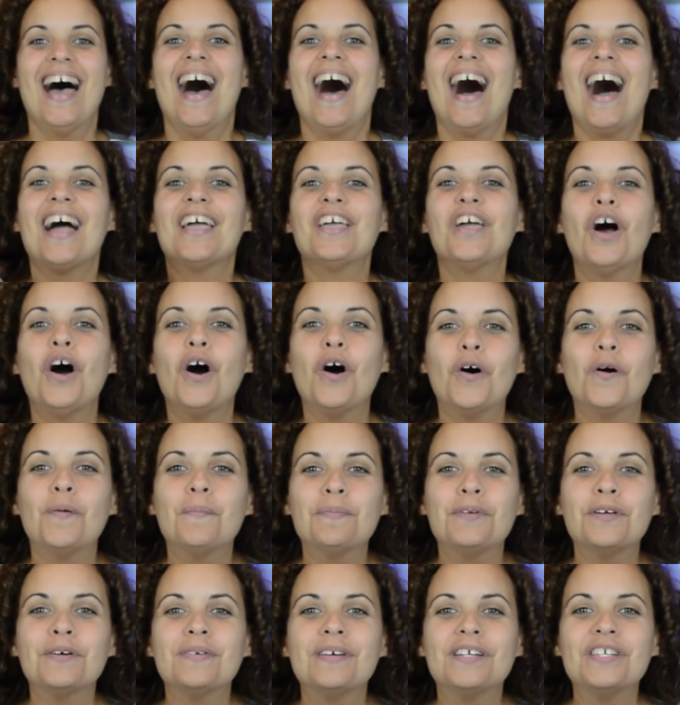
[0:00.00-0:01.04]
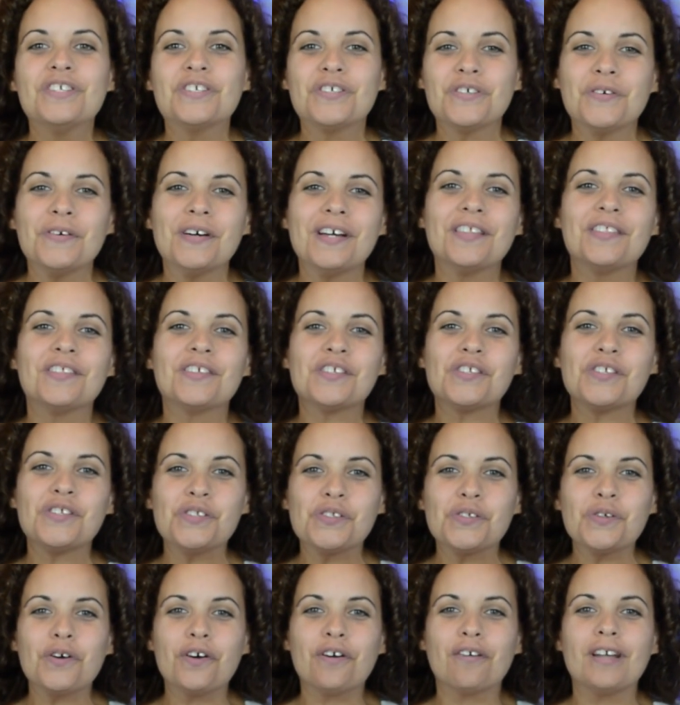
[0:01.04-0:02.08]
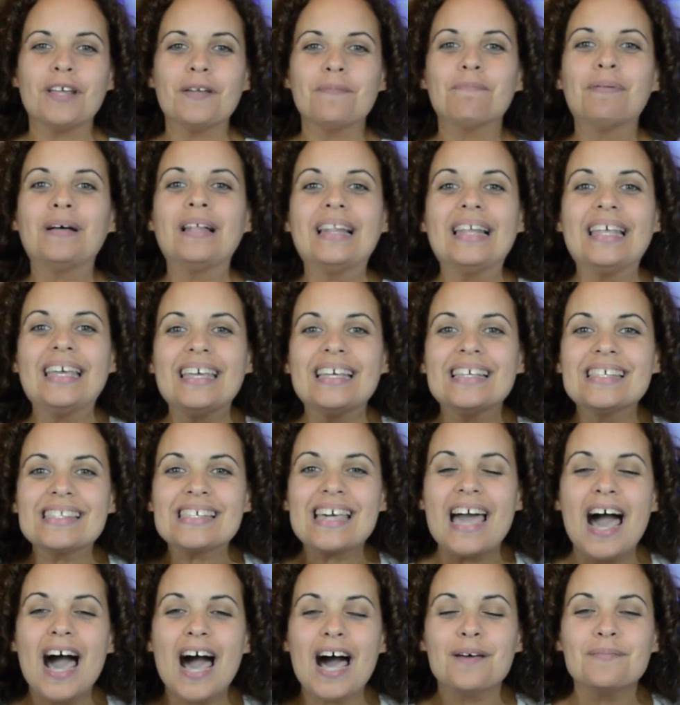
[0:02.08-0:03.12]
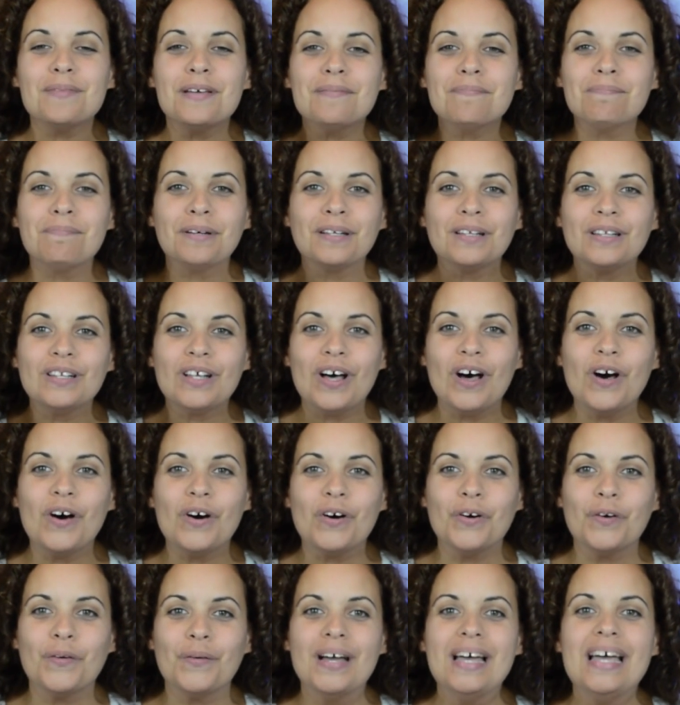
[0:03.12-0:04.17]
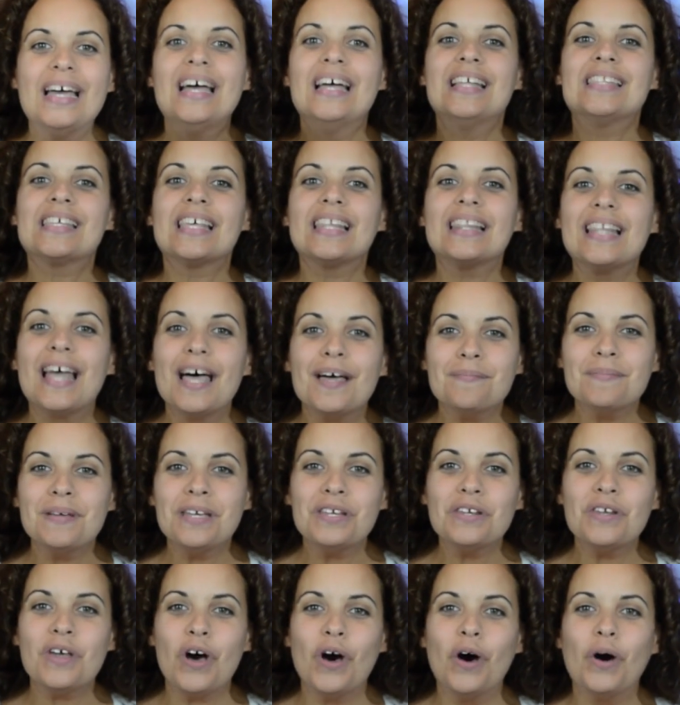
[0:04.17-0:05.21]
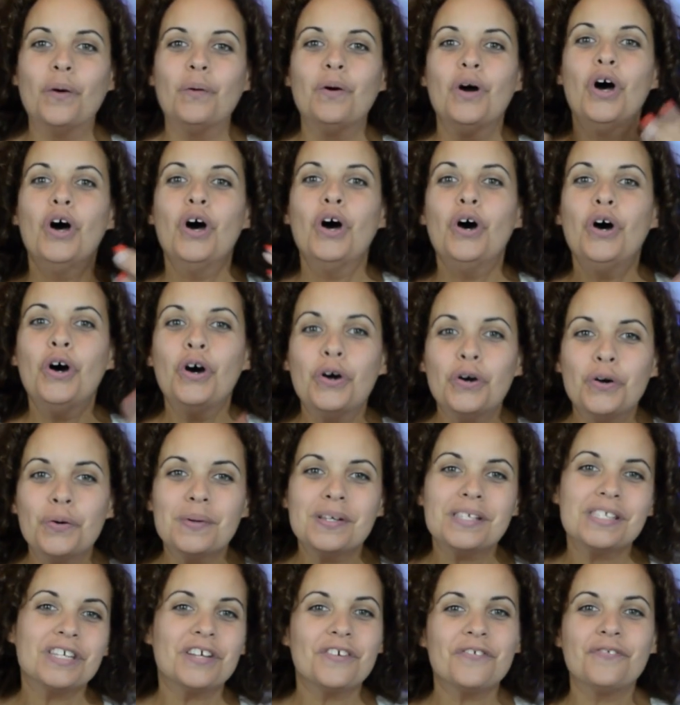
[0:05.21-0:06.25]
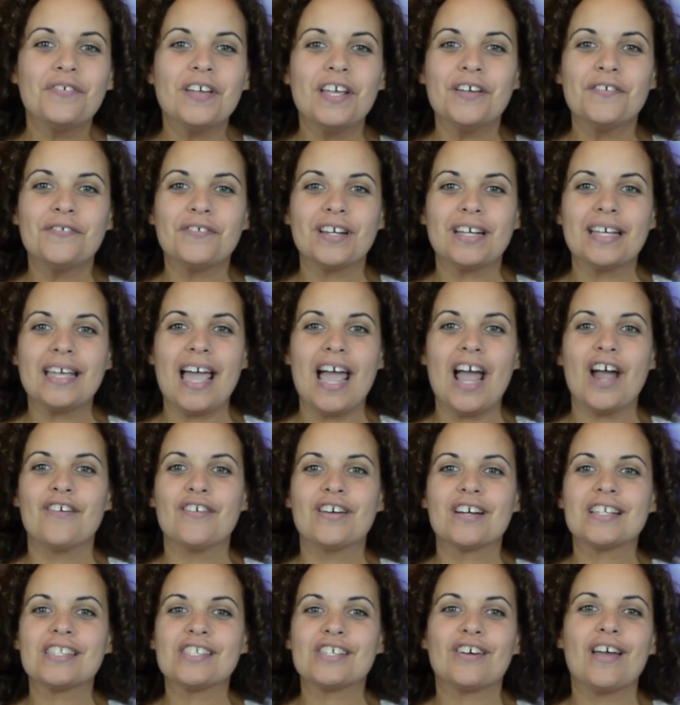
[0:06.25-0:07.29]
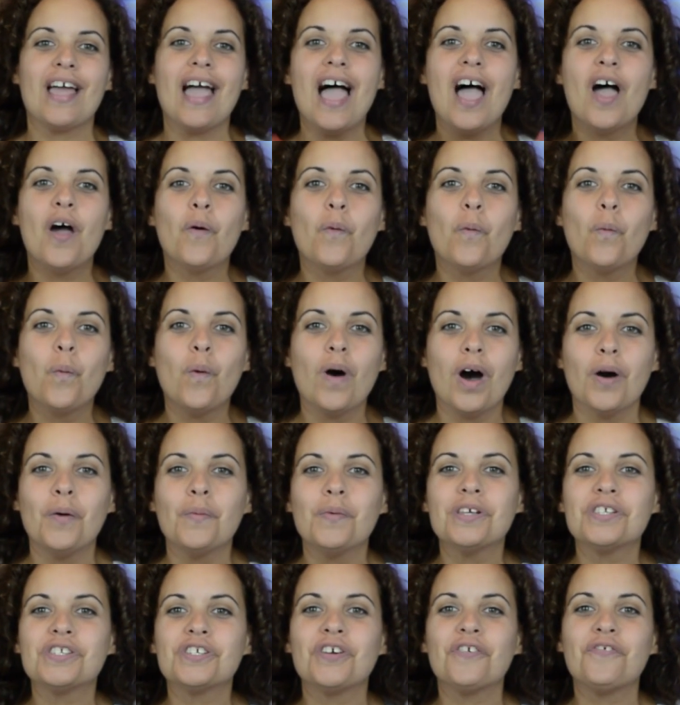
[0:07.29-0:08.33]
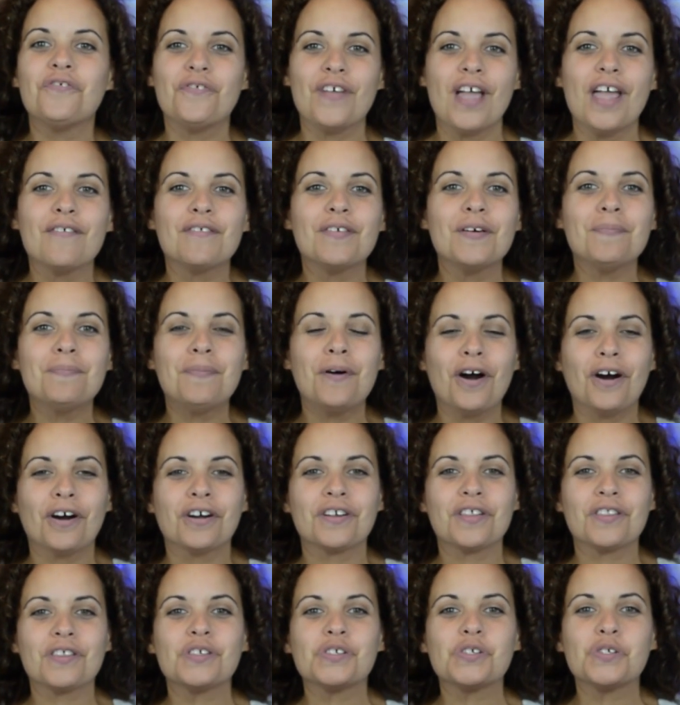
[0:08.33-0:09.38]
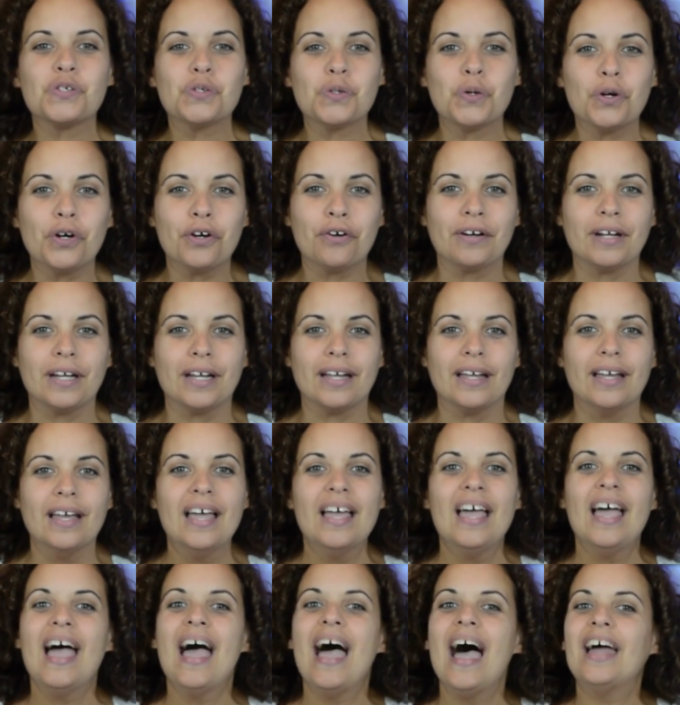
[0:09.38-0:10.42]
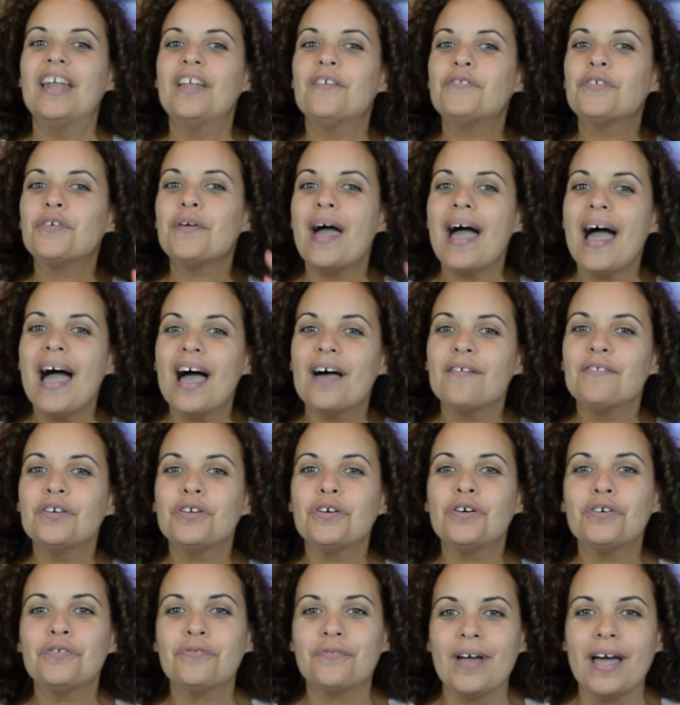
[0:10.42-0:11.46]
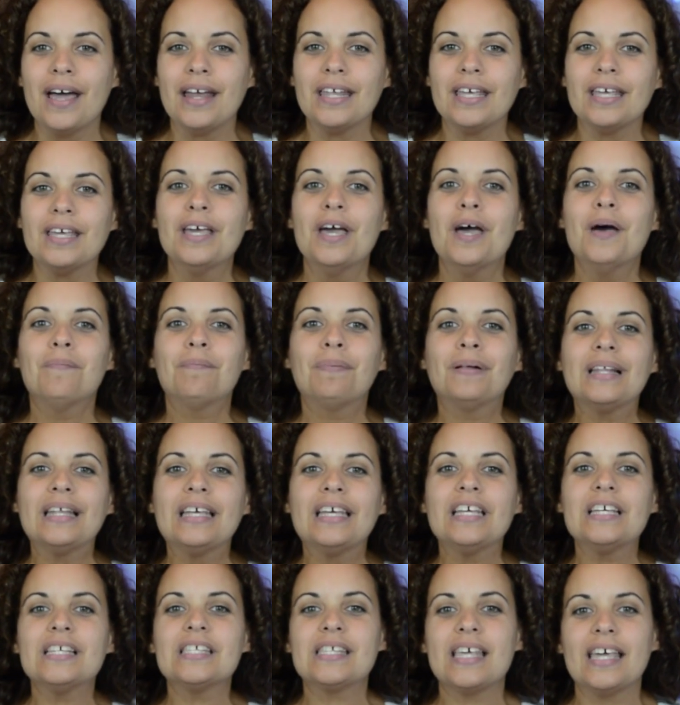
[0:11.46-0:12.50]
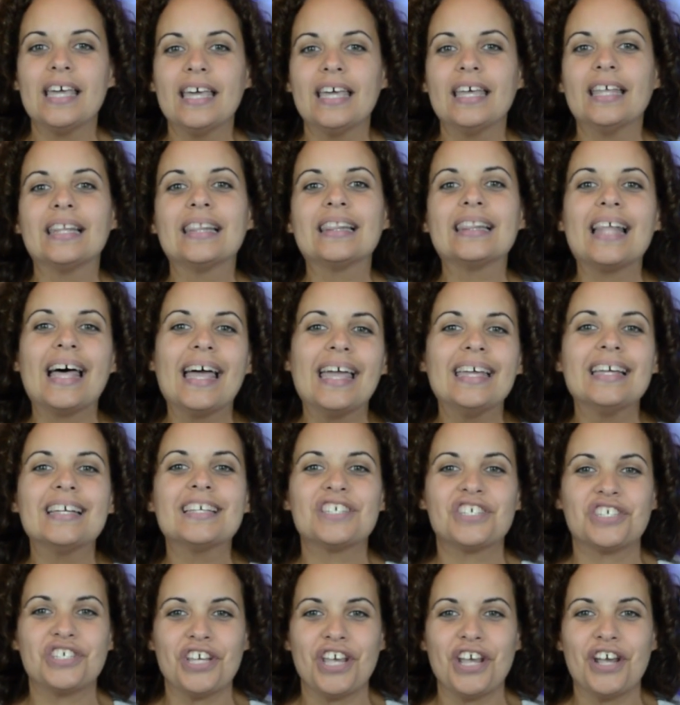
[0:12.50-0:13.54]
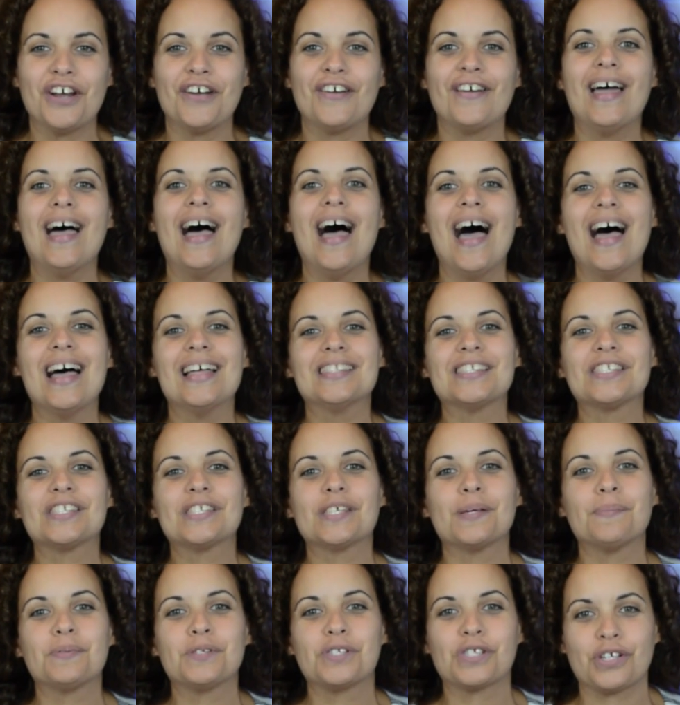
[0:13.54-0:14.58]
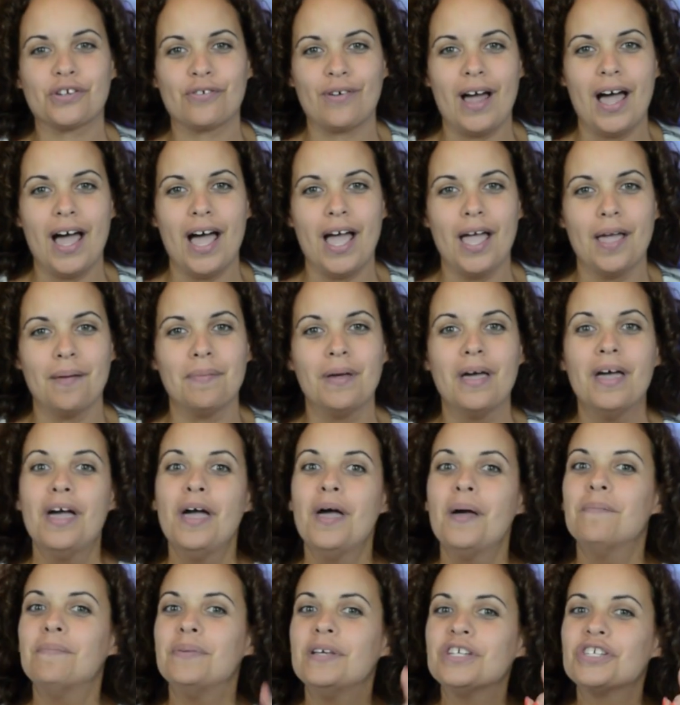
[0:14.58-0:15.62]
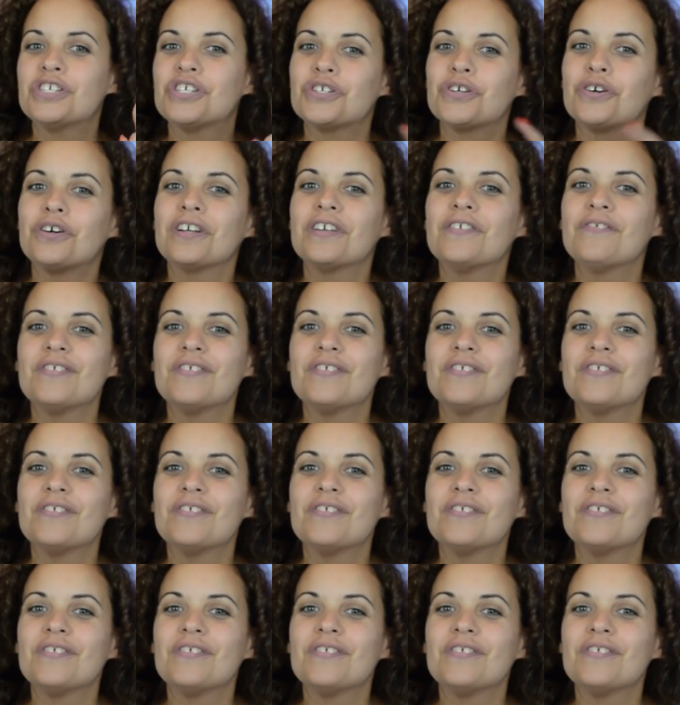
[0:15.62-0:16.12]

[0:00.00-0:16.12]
I hope you enjoyed the story. Please comment below to let me know who was your favorite character and what was your favorite part of the story. And if you haven't already, please hit like, share, and subscribe. Be sure to